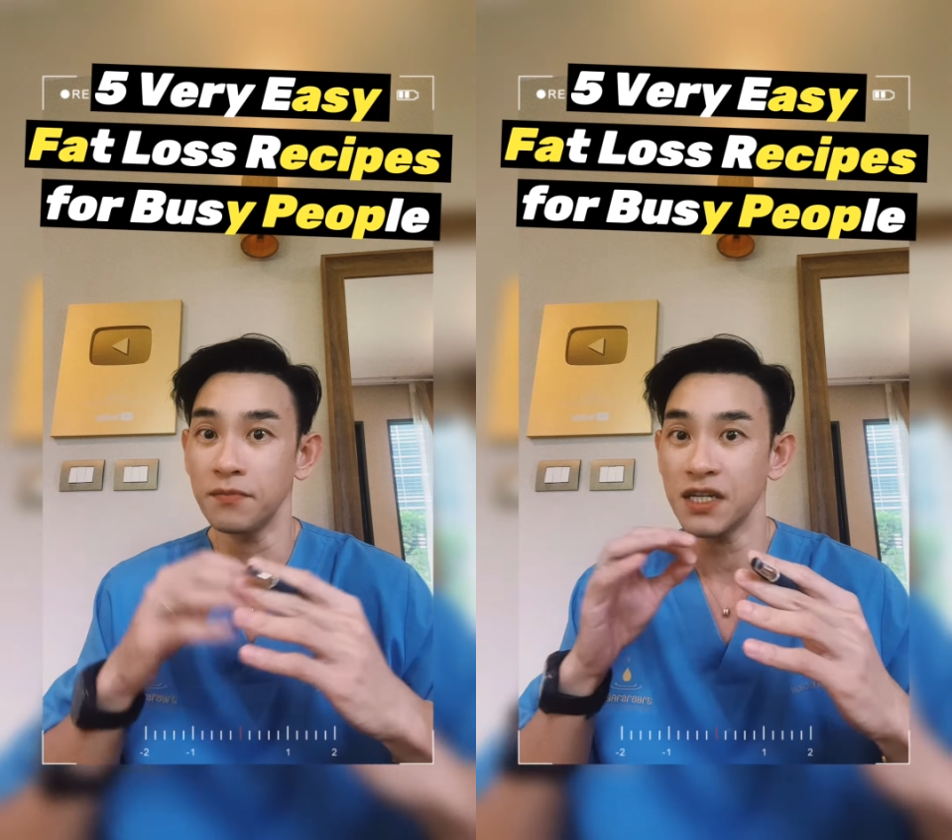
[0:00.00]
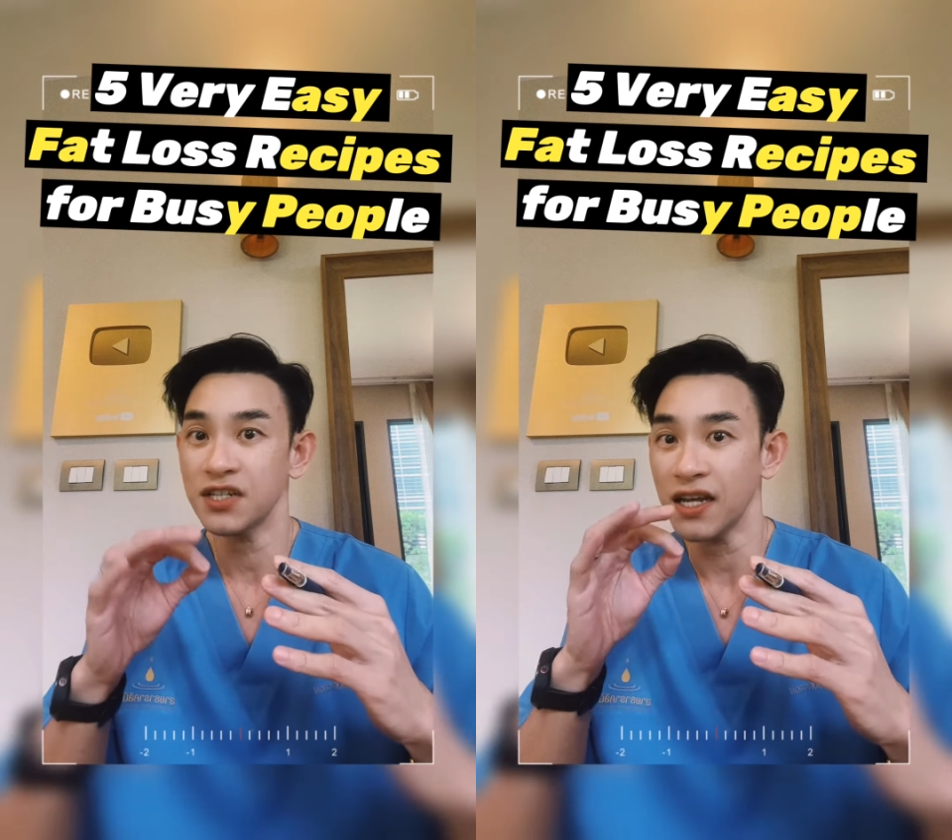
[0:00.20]

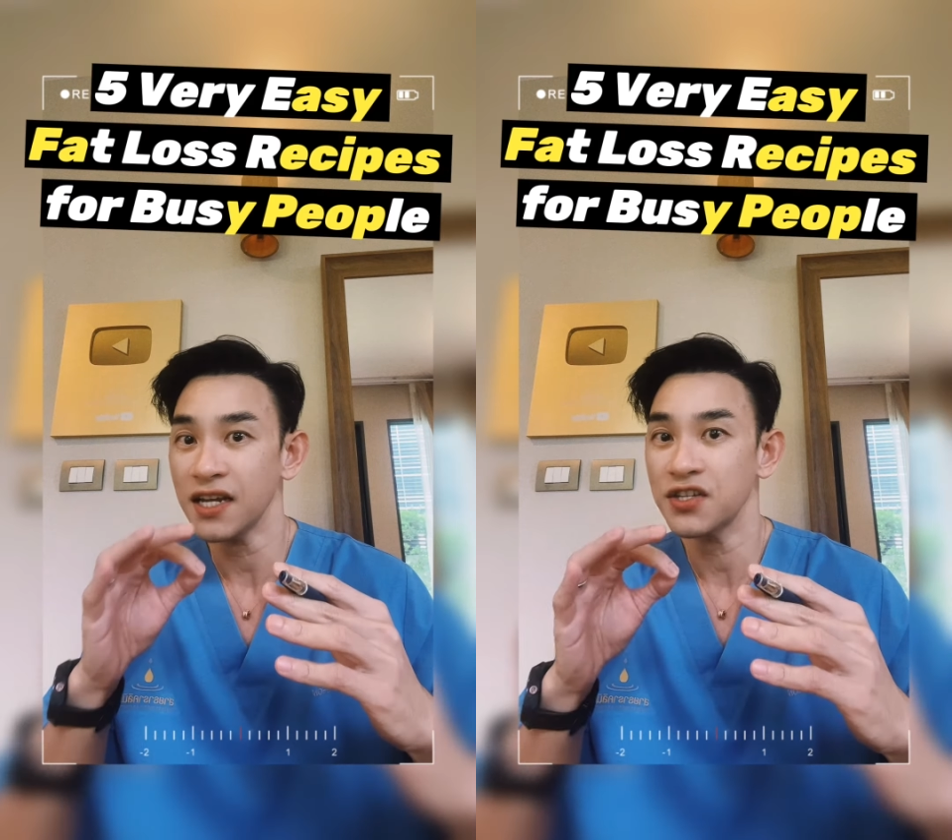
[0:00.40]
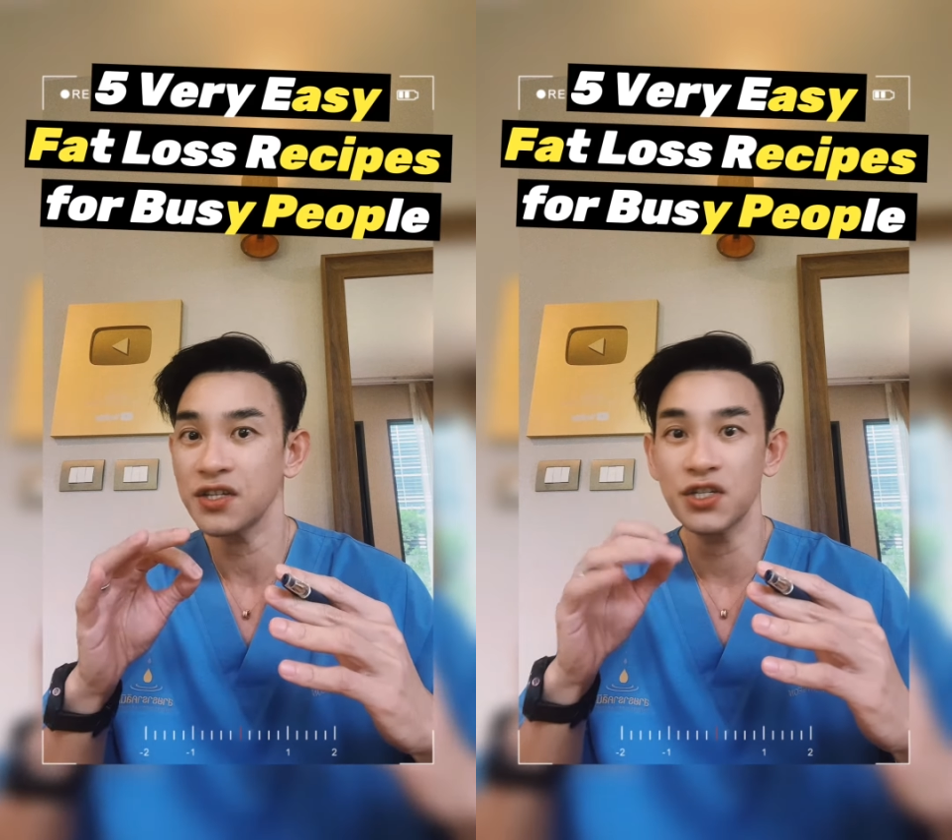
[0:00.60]
Mix
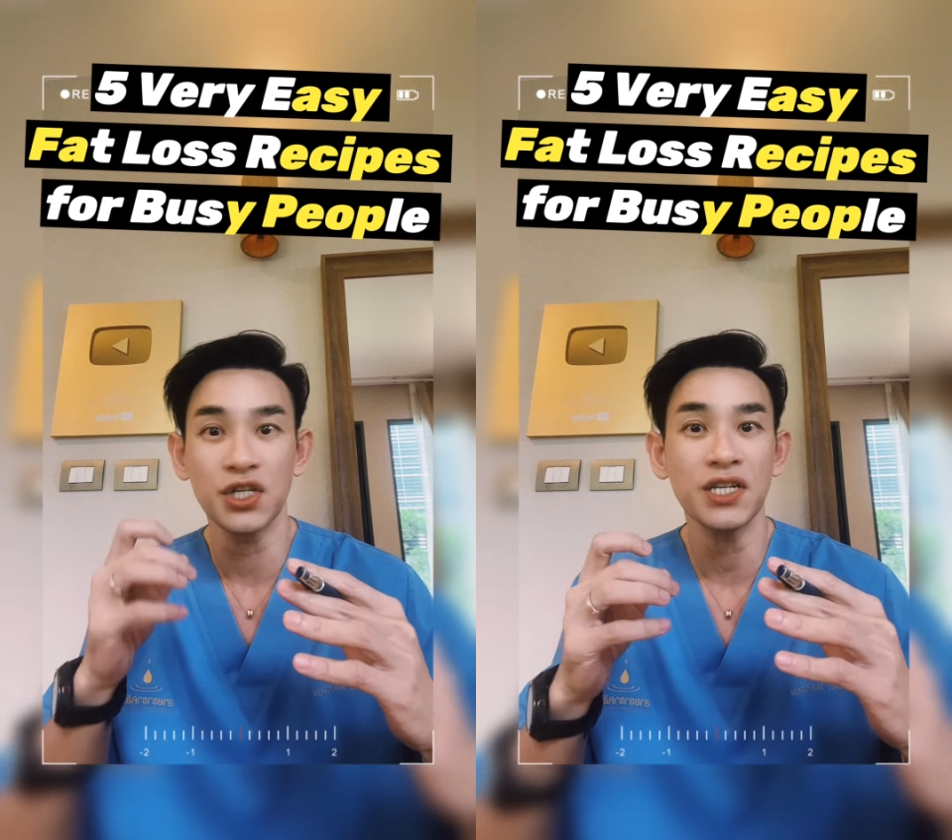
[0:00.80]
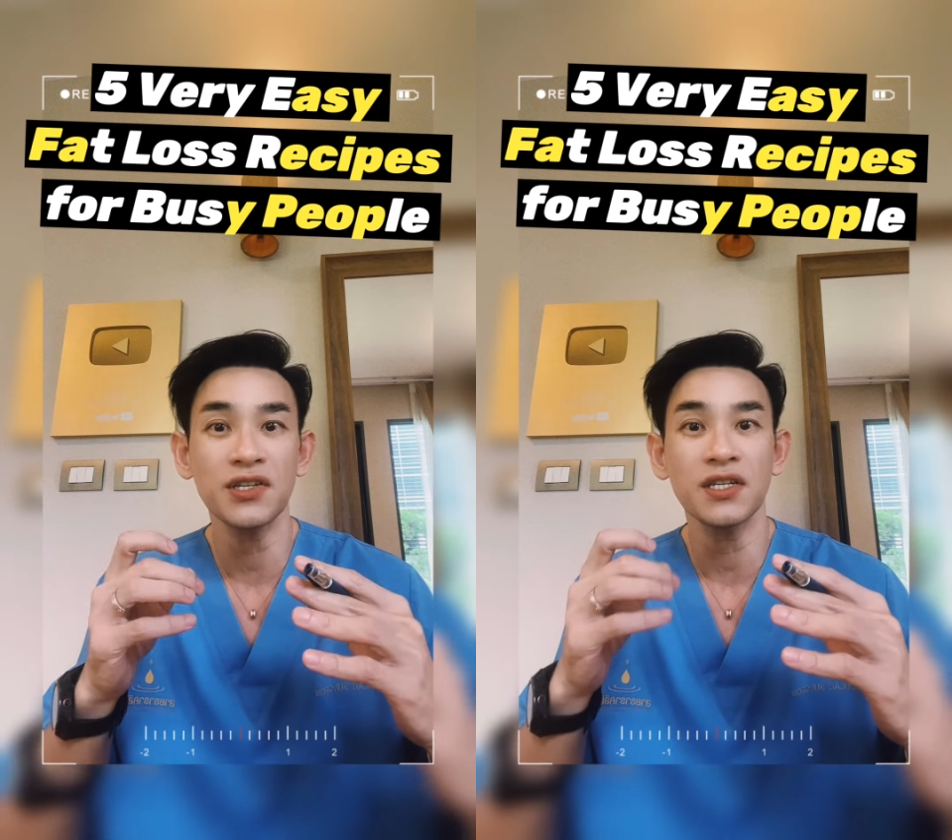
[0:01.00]
eggs,
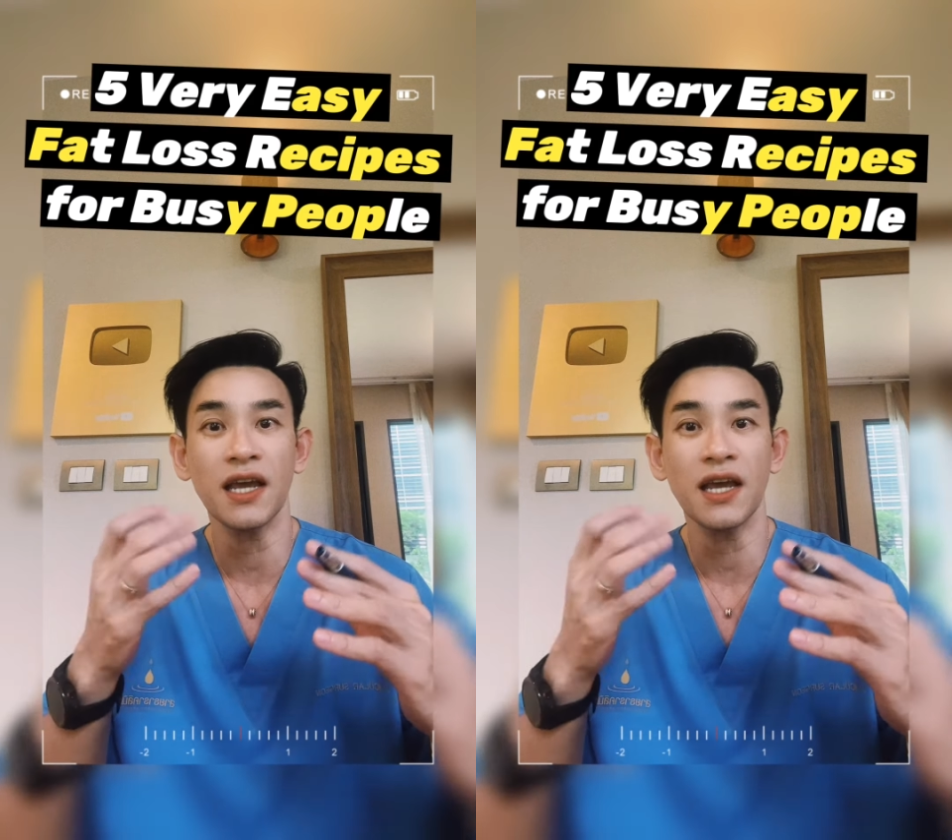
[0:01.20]
cheese,